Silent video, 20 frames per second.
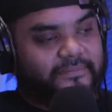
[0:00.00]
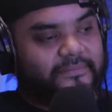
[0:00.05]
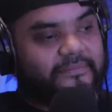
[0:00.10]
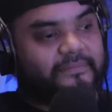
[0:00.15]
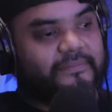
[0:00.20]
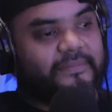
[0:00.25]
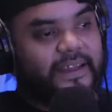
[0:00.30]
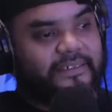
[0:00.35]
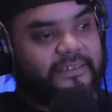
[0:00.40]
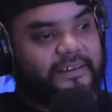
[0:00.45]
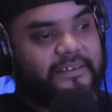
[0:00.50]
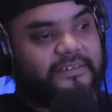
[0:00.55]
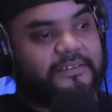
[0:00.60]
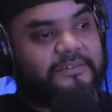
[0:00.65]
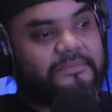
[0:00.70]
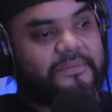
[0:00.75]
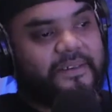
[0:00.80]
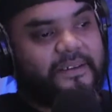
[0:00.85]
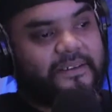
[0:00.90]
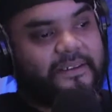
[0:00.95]
That's
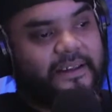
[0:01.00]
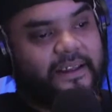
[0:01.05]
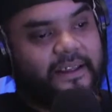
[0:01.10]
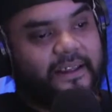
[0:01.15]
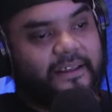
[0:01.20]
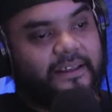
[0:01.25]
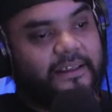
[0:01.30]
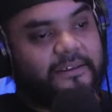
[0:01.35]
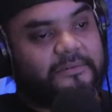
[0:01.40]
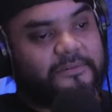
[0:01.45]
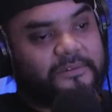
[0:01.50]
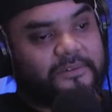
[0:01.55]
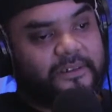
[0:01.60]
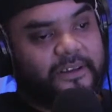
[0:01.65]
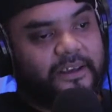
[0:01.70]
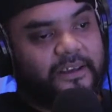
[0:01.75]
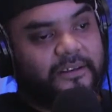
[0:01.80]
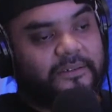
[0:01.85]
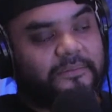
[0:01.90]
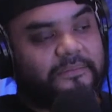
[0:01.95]
awesome, man. I like Wu
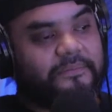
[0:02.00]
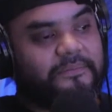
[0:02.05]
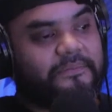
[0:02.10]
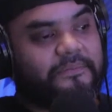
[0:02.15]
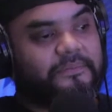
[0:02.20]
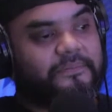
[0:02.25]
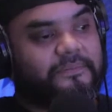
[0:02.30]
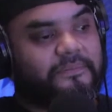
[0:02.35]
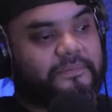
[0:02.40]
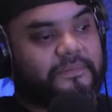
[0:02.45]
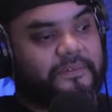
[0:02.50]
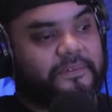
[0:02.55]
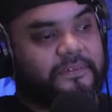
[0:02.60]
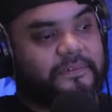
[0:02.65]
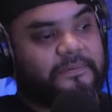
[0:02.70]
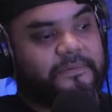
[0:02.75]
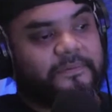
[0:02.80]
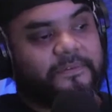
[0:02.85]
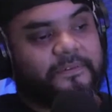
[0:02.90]
Tang. So